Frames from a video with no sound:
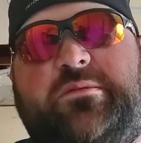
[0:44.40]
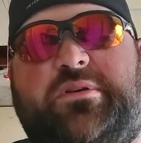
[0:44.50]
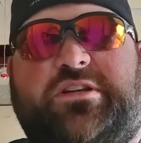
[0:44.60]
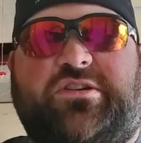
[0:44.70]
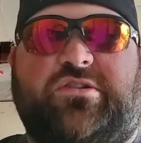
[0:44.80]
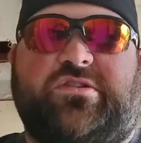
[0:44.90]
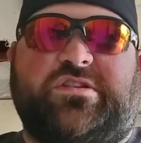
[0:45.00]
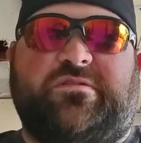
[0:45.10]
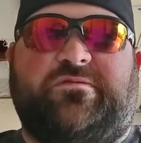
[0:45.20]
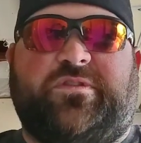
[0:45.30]

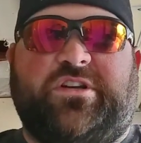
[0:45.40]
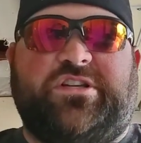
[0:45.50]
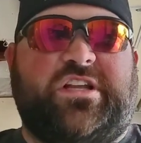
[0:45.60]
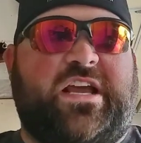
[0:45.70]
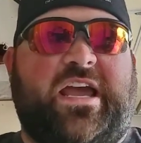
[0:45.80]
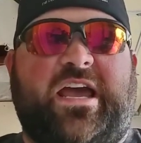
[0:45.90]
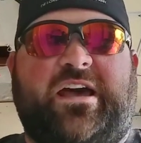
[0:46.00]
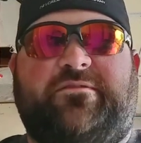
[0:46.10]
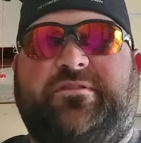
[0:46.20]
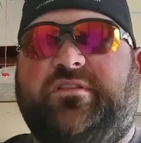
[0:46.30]
pictures and footage that I
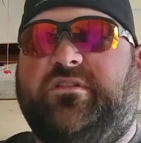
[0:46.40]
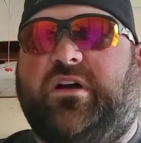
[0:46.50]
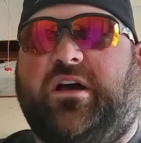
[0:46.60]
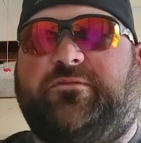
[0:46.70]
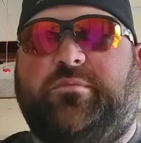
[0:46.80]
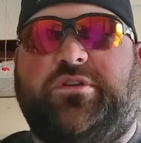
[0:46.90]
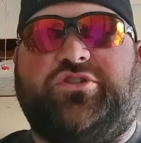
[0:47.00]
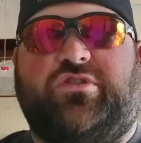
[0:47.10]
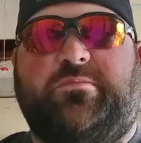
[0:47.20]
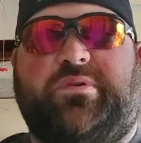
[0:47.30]
have from the
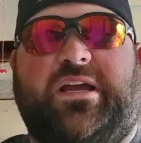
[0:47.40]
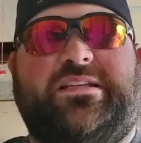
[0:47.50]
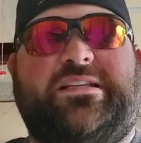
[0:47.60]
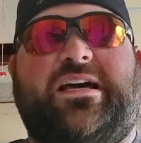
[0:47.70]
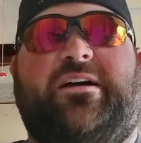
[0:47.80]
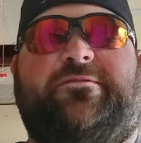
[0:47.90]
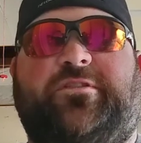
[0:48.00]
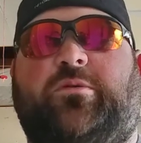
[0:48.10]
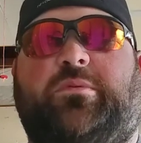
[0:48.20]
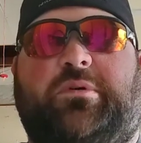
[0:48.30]
trip, but I did not
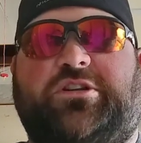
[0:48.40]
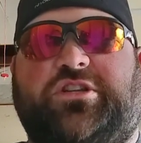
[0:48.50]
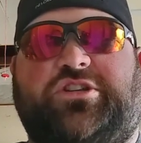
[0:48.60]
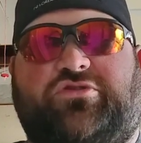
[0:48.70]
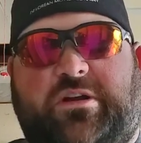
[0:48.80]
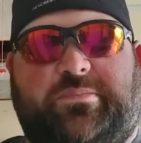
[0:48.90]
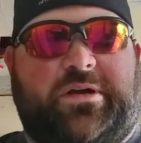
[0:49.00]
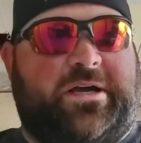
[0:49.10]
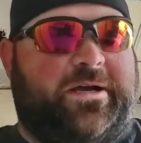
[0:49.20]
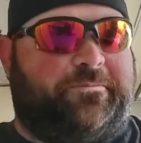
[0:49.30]
film a bunch of the trip.
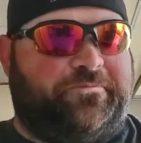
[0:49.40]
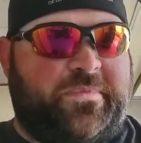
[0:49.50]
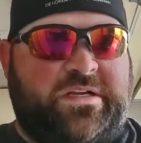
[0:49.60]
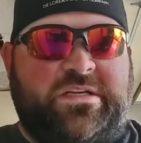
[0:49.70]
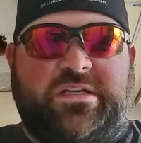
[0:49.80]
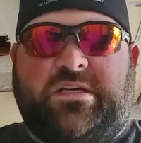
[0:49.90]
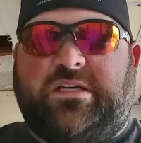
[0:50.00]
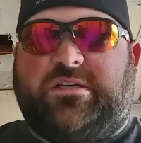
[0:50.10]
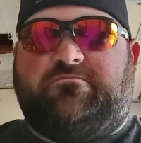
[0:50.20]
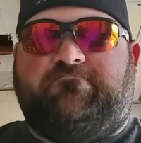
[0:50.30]

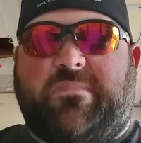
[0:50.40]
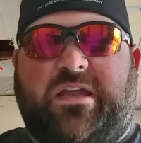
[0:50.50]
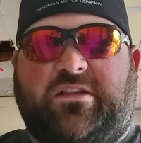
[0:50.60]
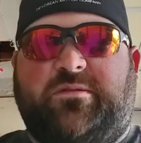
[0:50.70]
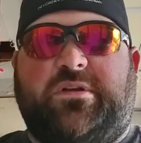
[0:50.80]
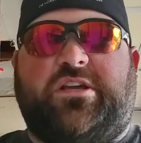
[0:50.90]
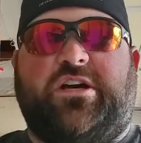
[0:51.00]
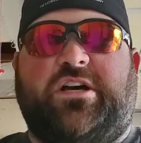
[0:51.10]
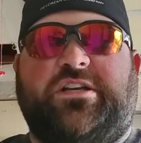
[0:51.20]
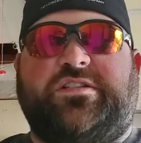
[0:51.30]
Mainly
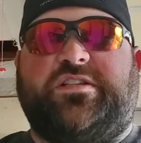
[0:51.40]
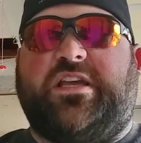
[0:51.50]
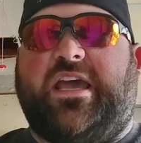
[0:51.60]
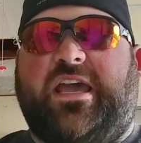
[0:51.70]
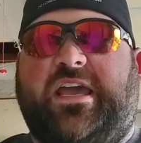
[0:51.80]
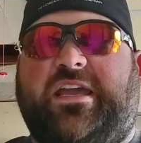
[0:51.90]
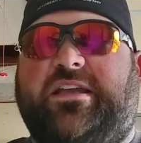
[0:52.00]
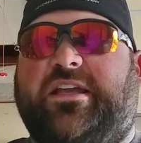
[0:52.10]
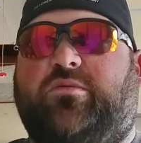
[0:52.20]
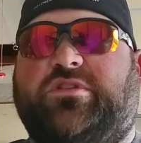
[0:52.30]
because, A,
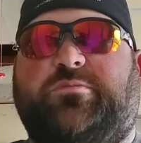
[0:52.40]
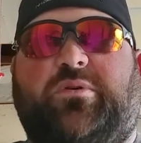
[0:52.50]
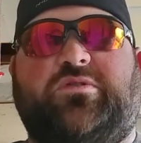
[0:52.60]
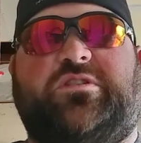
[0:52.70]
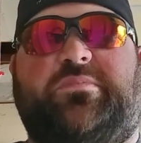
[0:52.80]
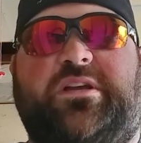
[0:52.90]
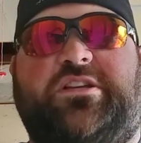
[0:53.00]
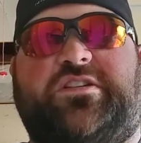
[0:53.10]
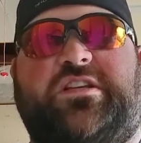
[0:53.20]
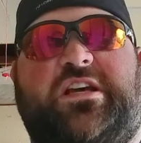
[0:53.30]
it was supposed to be
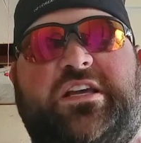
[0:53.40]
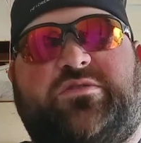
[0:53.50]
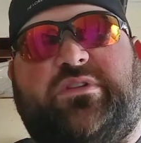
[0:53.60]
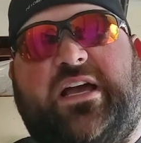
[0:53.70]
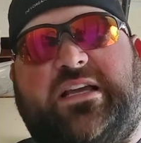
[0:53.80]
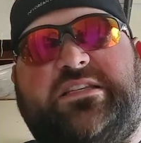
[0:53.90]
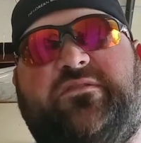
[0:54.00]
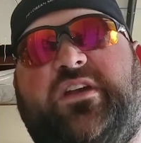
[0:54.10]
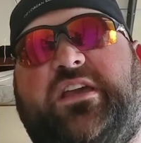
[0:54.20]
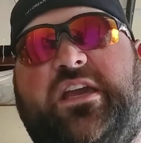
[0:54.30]
just a nice, relaxing
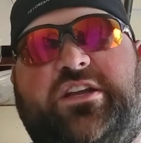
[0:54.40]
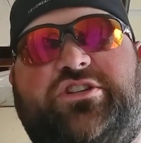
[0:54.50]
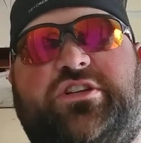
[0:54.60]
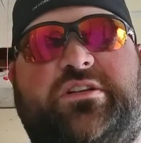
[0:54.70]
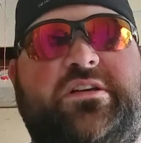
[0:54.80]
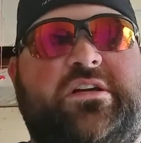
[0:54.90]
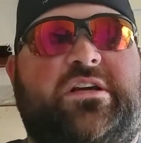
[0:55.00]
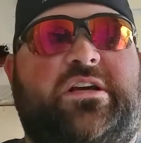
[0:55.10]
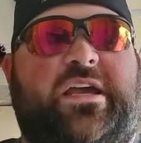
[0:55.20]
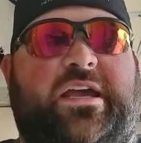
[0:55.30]
vacation,
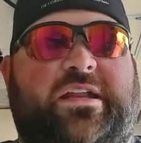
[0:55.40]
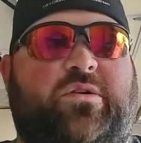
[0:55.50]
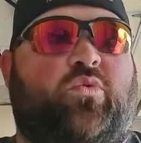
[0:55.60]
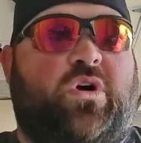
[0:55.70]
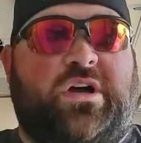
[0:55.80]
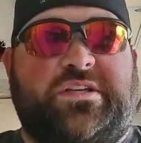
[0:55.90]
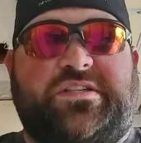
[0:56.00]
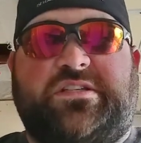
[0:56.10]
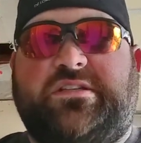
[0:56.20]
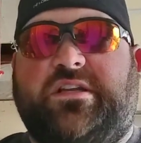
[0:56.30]
and it
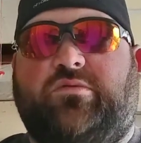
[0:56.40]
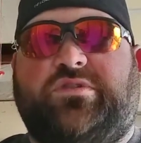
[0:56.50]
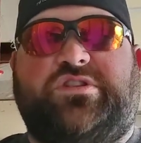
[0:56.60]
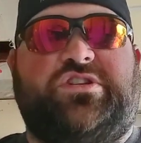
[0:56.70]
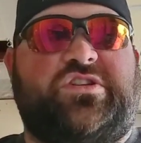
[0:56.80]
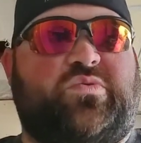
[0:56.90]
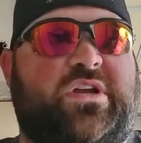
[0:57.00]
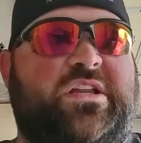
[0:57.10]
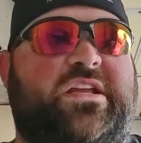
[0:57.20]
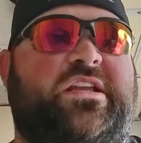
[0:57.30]
was. It was just what
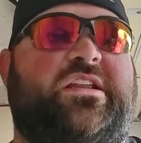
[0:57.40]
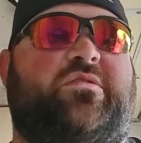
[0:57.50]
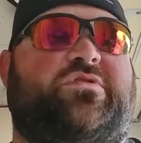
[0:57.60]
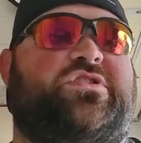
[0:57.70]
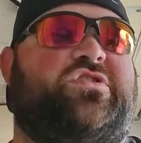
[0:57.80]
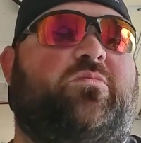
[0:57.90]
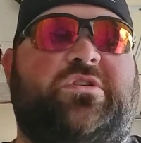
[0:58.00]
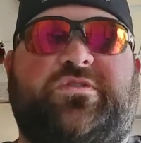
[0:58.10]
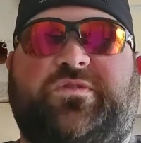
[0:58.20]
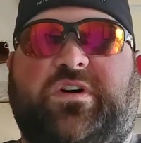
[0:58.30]
I needed. It was so
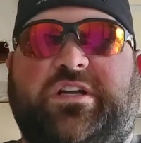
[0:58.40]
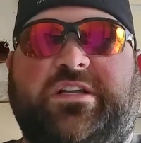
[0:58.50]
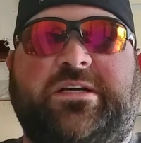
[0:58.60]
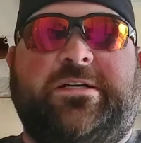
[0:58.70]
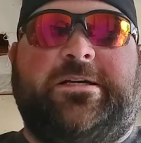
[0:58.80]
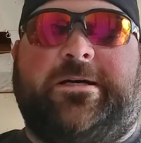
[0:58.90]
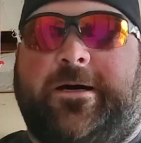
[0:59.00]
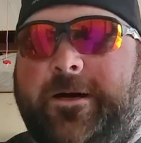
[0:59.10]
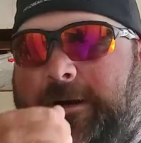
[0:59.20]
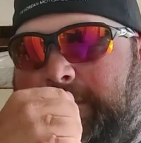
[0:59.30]
much fun.
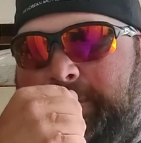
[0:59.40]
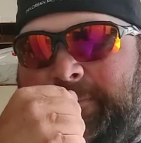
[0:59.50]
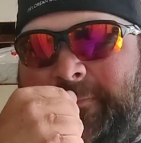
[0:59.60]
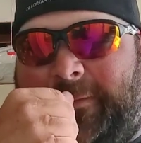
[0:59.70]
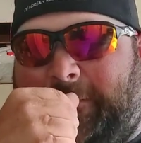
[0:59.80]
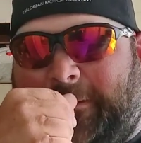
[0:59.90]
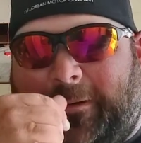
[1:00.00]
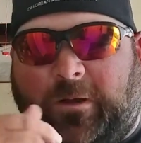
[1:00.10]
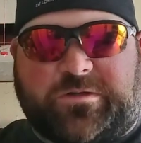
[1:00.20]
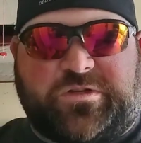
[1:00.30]
But
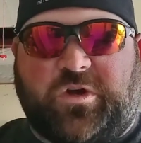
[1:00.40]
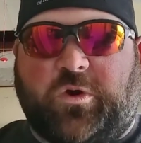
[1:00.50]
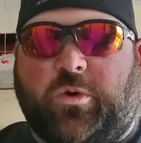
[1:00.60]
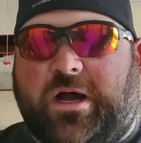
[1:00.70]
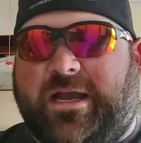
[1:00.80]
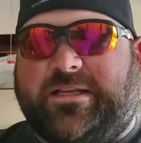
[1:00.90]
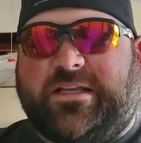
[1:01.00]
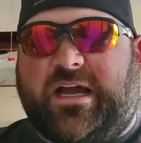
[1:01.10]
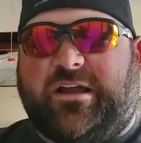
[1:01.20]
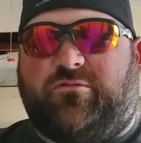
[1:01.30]
also,
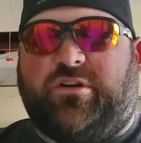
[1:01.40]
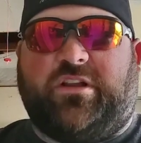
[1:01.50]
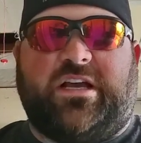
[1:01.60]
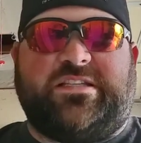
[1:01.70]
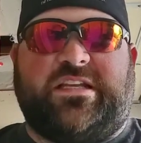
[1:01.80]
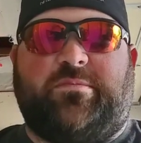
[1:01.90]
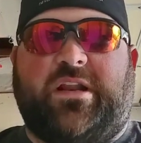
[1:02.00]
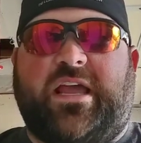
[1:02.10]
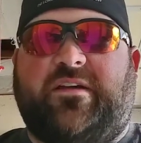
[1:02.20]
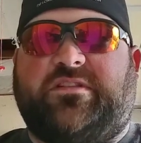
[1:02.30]
I realized that I'm going
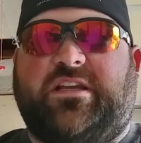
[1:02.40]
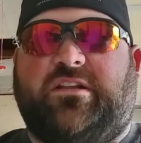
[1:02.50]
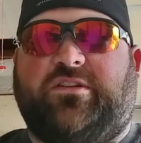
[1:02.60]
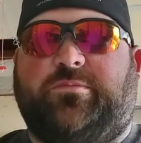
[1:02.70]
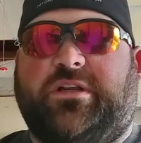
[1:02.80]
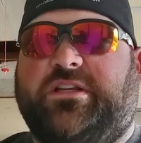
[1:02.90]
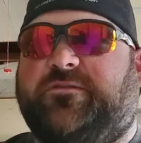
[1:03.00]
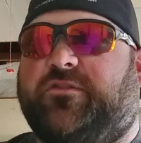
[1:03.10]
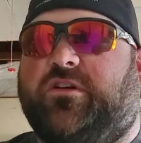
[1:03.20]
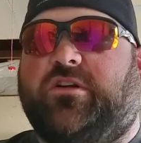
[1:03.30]
to have to get a little bit of
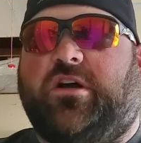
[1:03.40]
different